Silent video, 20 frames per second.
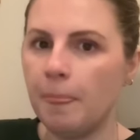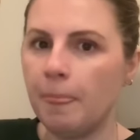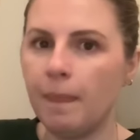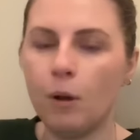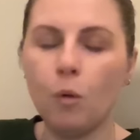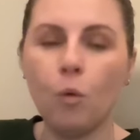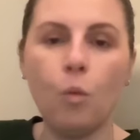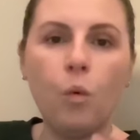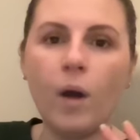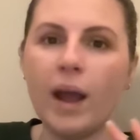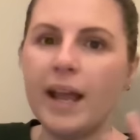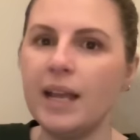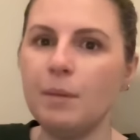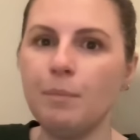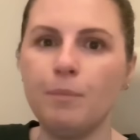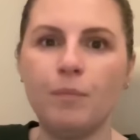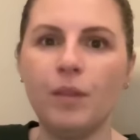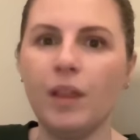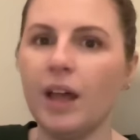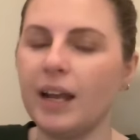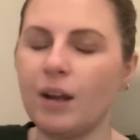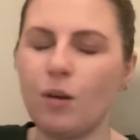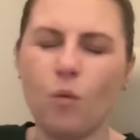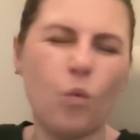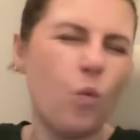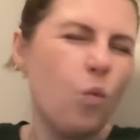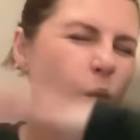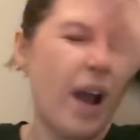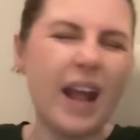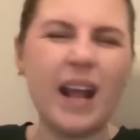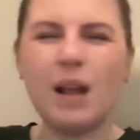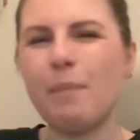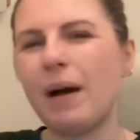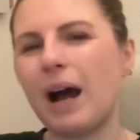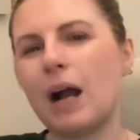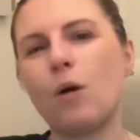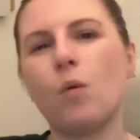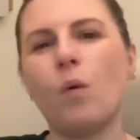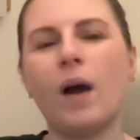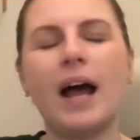Way
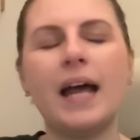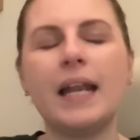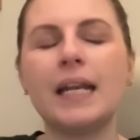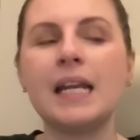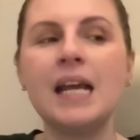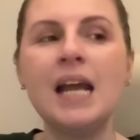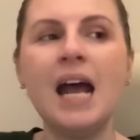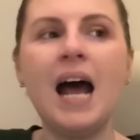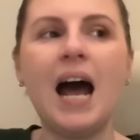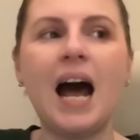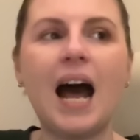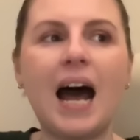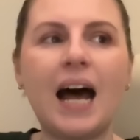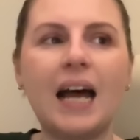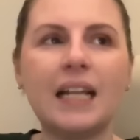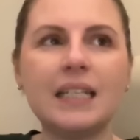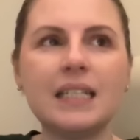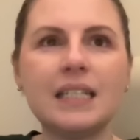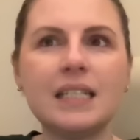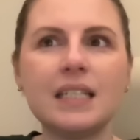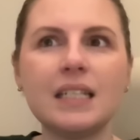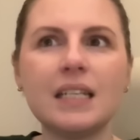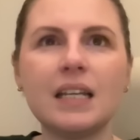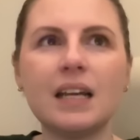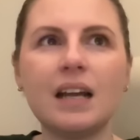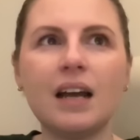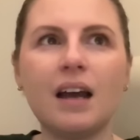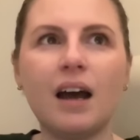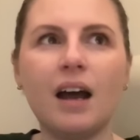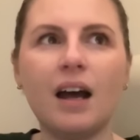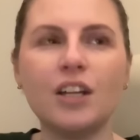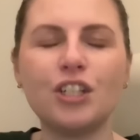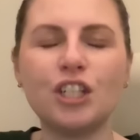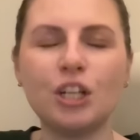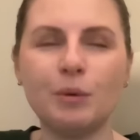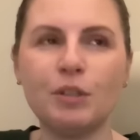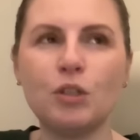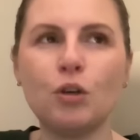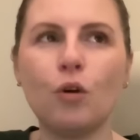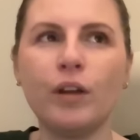back when. And she
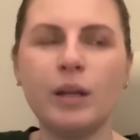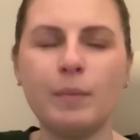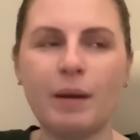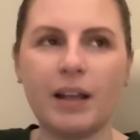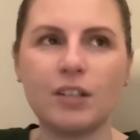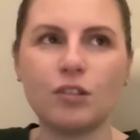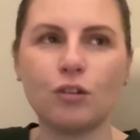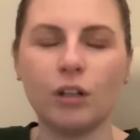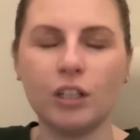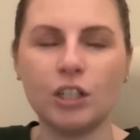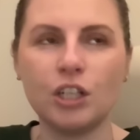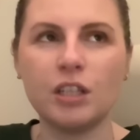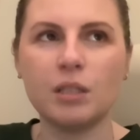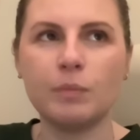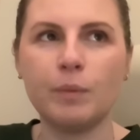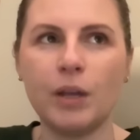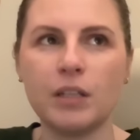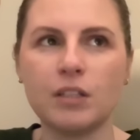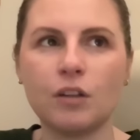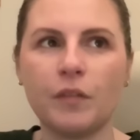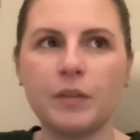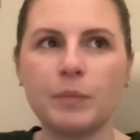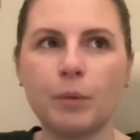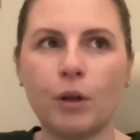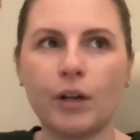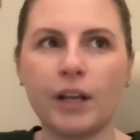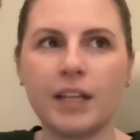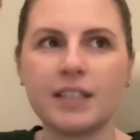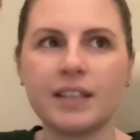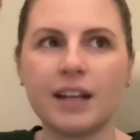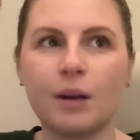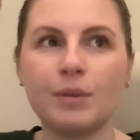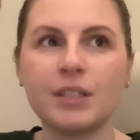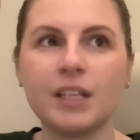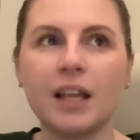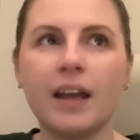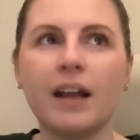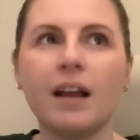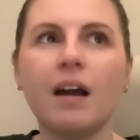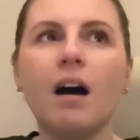was talking about astrology, this person on this podcast, and I was
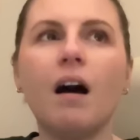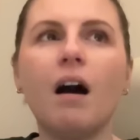like,